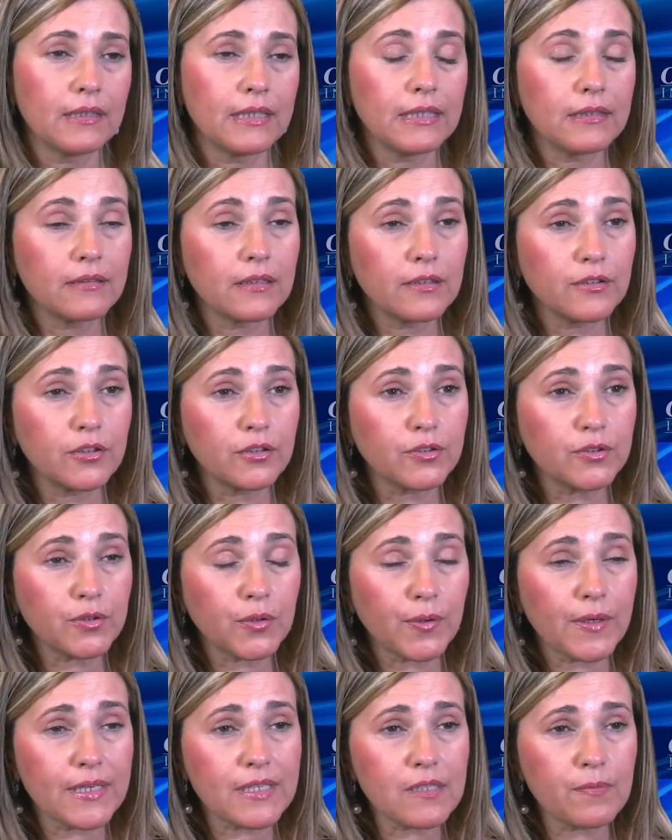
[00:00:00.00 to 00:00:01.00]
In the
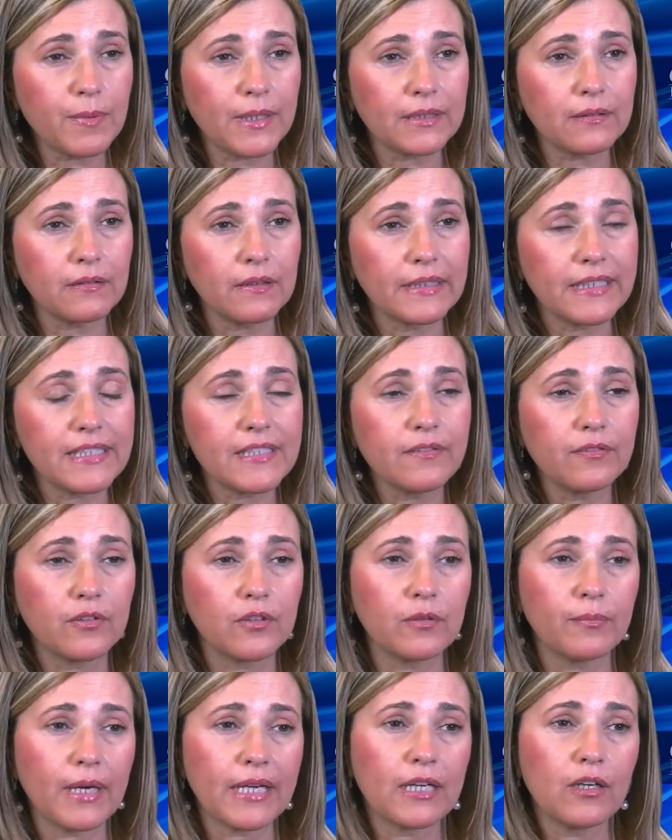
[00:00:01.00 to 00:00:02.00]
non-transplant
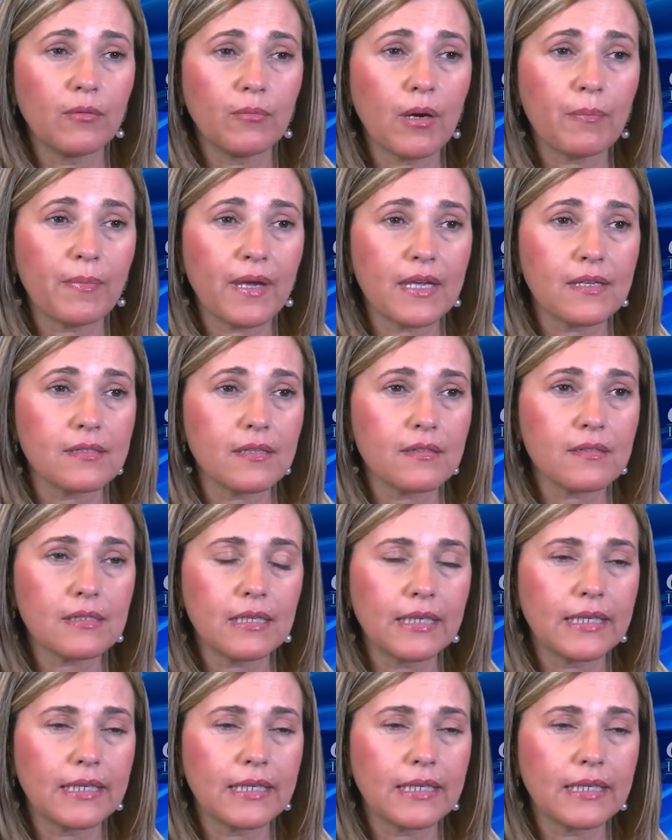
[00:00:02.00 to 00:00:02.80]
eligible myeloma patients,